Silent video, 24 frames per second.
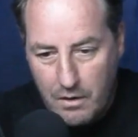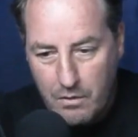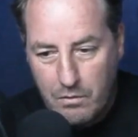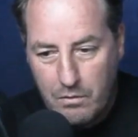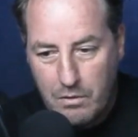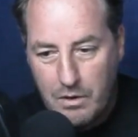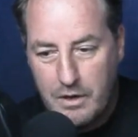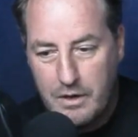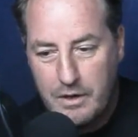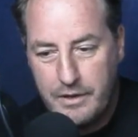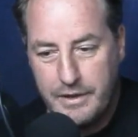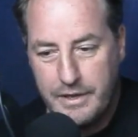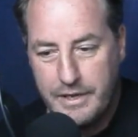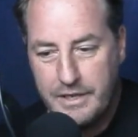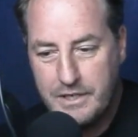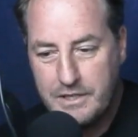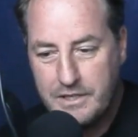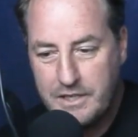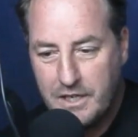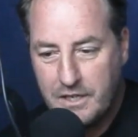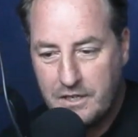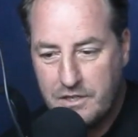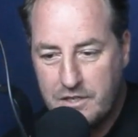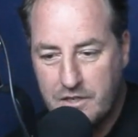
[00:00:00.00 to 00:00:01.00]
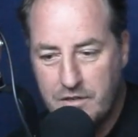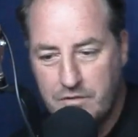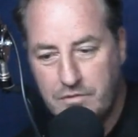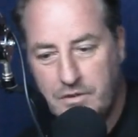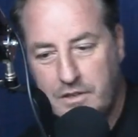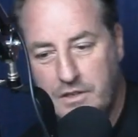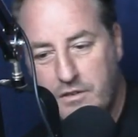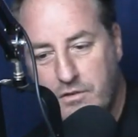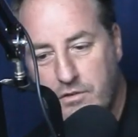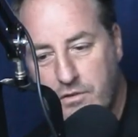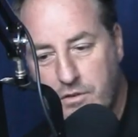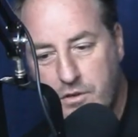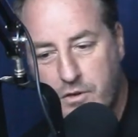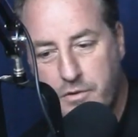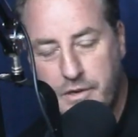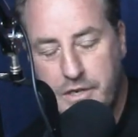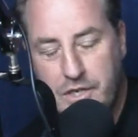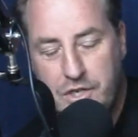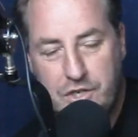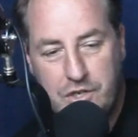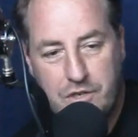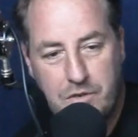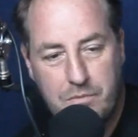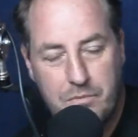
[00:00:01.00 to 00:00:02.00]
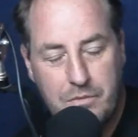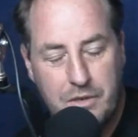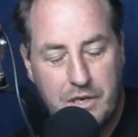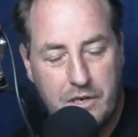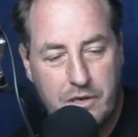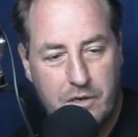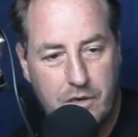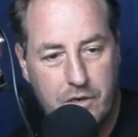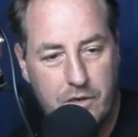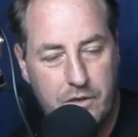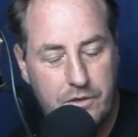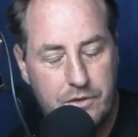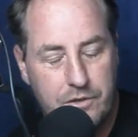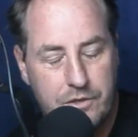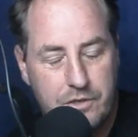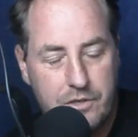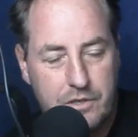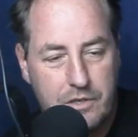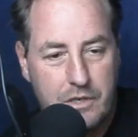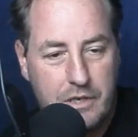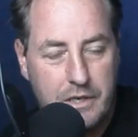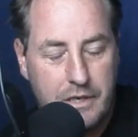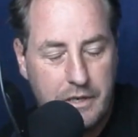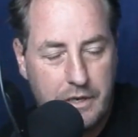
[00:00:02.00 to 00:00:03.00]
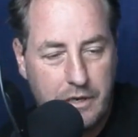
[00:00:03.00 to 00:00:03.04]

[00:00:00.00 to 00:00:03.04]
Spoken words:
Well, that's actually a really good question, because